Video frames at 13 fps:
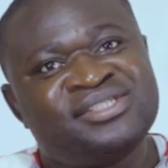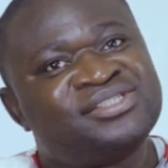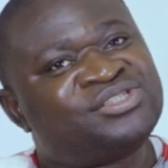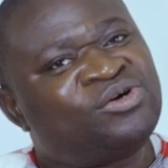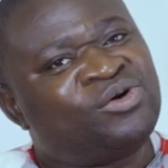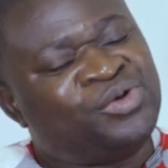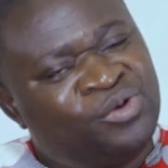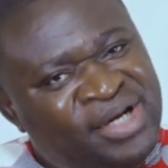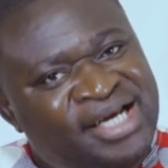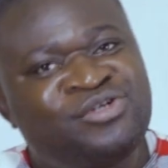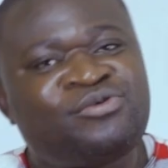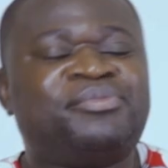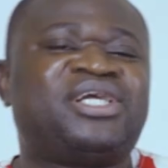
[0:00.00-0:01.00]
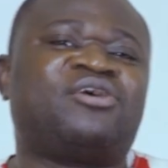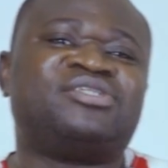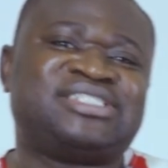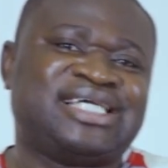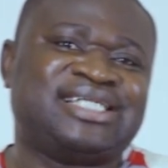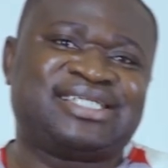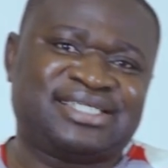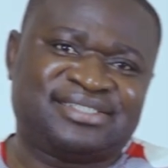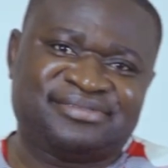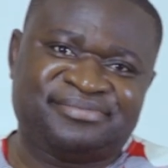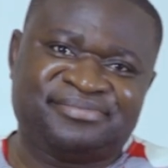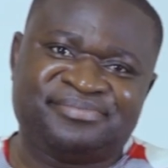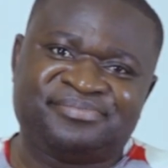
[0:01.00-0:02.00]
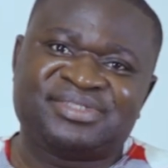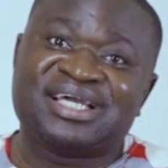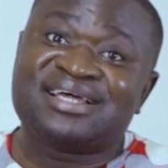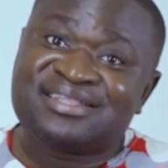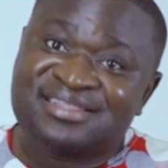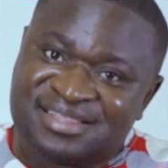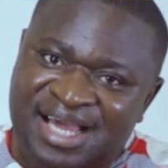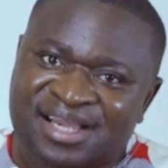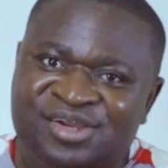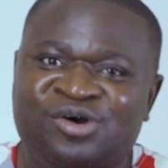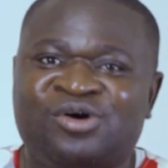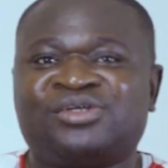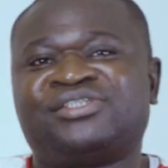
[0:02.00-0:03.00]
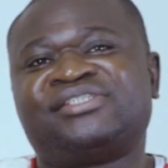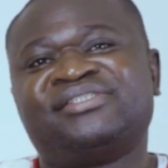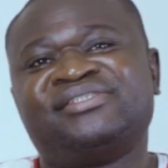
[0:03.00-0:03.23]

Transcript: So you need to be contented. Thank God.